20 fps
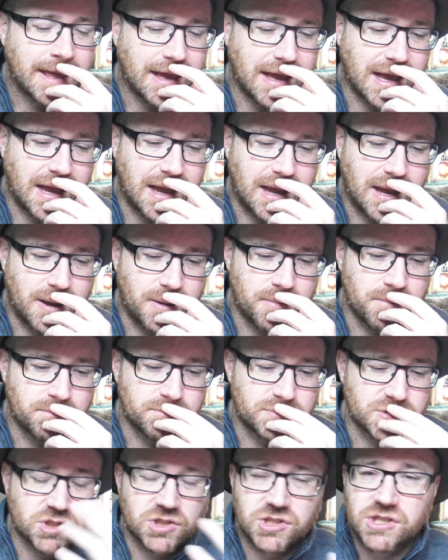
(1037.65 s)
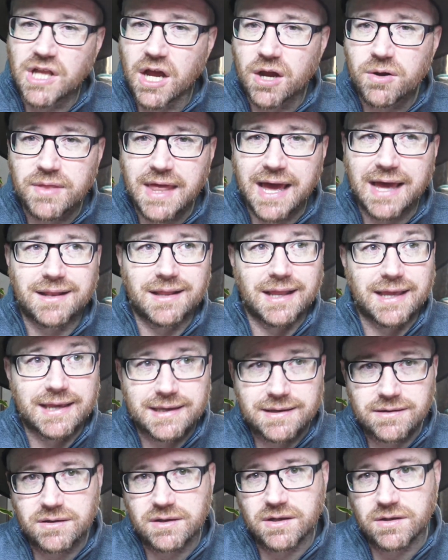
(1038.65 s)
But just know that,
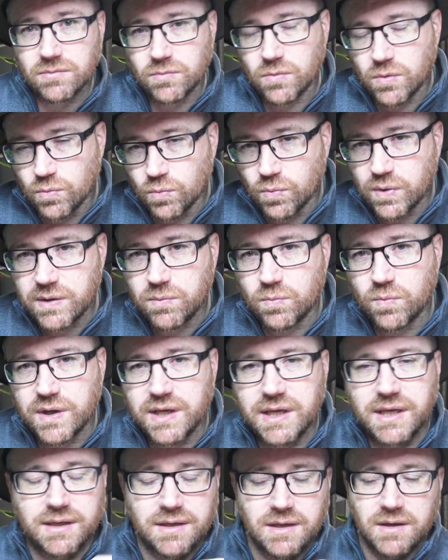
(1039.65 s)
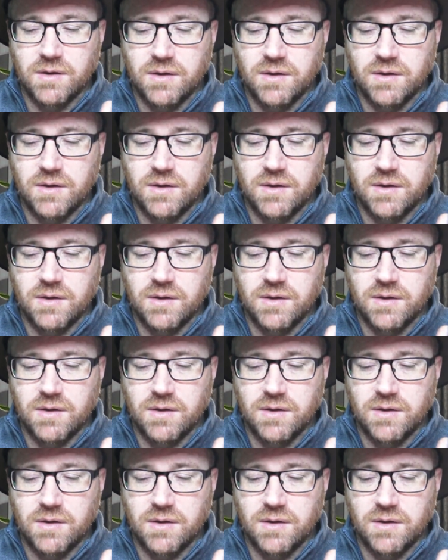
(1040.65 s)
like, we've